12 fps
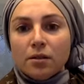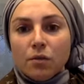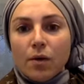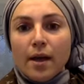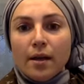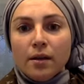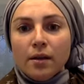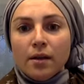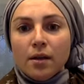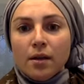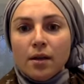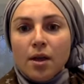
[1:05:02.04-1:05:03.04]
right?
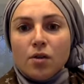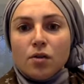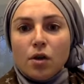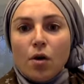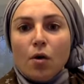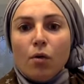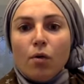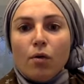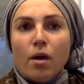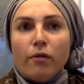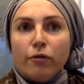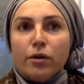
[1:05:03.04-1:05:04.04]
So,
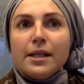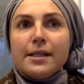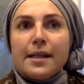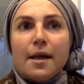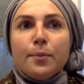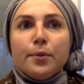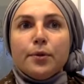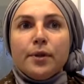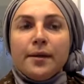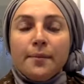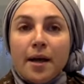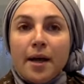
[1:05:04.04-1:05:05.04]
for example,
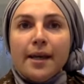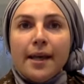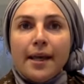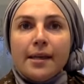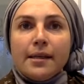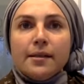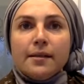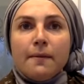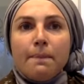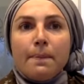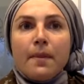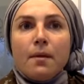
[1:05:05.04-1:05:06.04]
in my case,
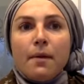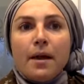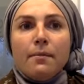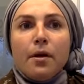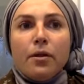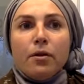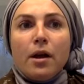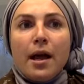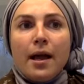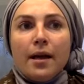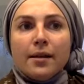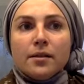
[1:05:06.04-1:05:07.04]
my mother
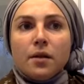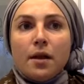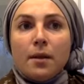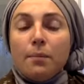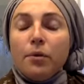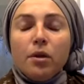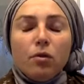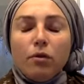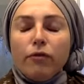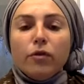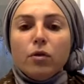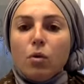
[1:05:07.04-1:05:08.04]
has
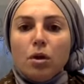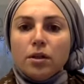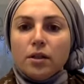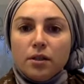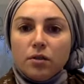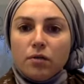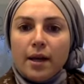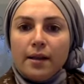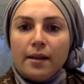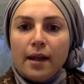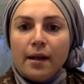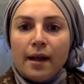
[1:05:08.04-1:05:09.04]
beautiful qualities, right?
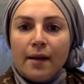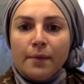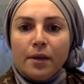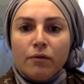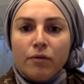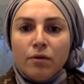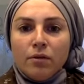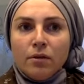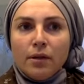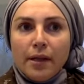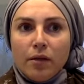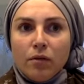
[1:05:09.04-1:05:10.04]
Then I'm even
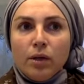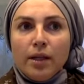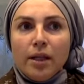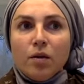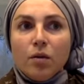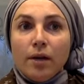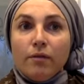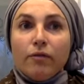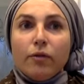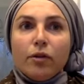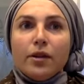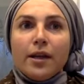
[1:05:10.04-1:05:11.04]
like really
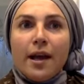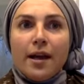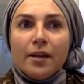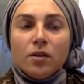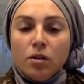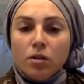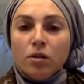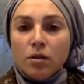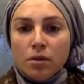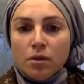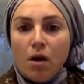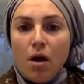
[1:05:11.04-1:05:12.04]
grateful that I took
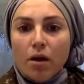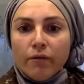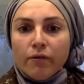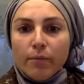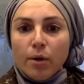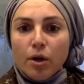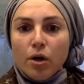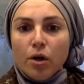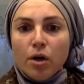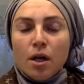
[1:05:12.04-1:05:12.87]
on from her.